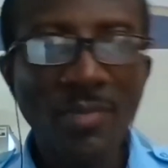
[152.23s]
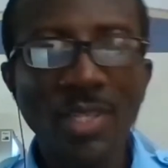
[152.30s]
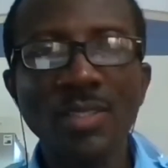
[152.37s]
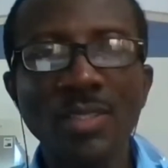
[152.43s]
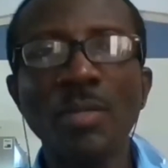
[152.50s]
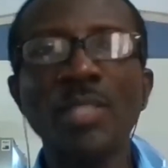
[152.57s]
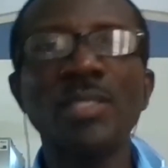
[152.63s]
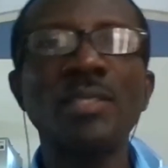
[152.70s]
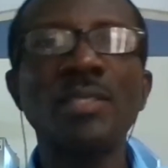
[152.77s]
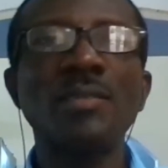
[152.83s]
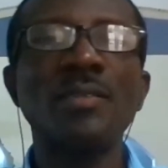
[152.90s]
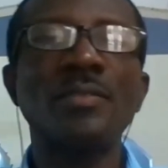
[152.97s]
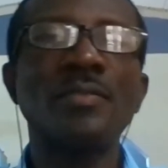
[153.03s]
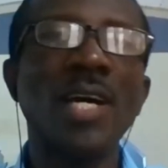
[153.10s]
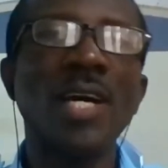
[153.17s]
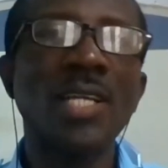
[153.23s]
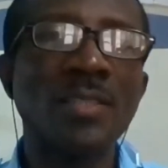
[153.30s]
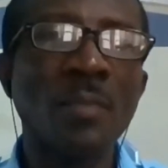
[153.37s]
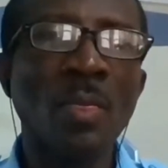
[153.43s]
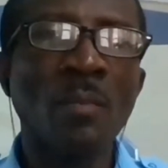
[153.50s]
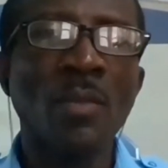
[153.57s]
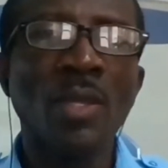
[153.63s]
As a matter of
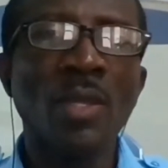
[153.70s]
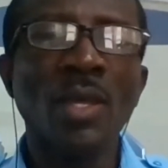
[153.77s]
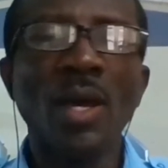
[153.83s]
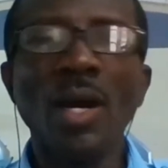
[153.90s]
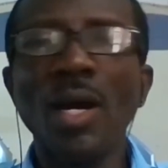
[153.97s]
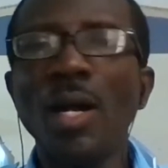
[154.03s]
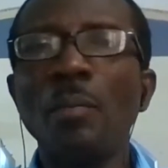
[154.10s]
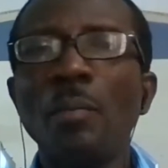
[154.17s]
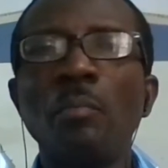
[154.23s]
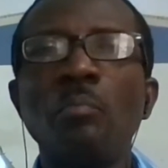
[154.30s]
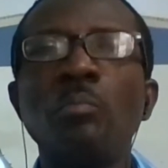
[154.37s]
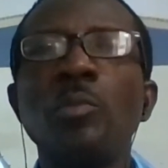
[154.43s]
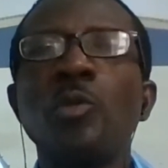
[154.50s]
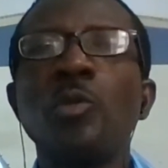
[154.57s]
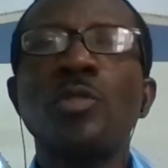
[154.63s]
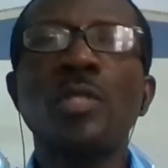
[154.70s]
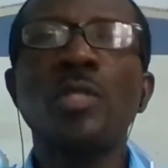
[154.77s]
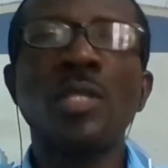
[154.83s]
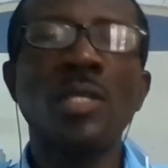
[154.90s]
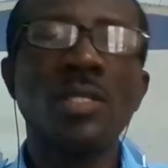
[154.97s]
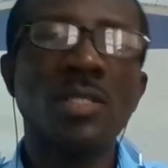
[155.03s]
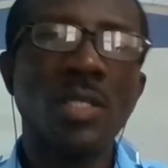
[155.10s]
fact,
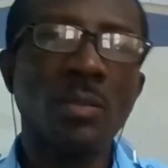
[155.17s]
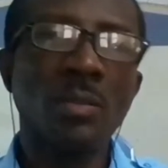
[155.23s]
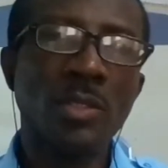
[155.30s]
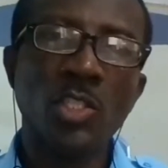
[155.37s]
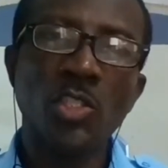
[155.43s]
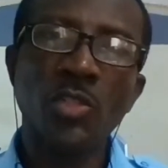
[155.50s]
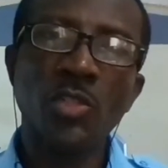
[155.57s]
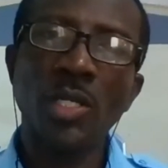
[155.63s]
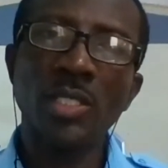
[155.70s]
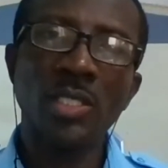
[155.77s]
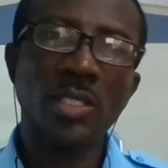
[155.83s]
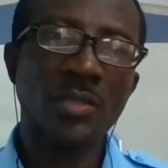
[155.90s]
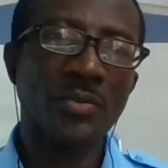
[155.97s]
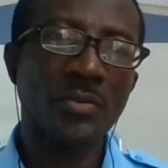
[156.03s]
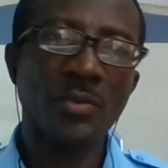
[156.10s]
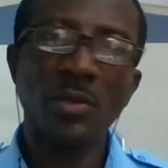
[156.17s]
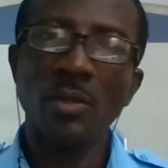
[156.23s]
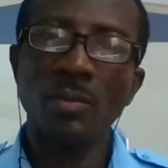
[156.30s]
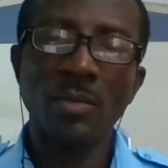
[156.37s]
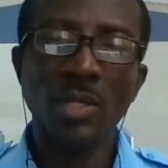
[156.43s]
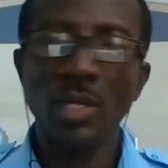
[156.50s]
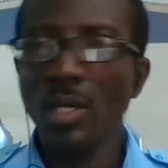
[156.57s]
music is able to
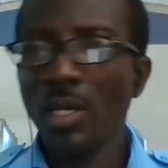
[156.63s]
transform the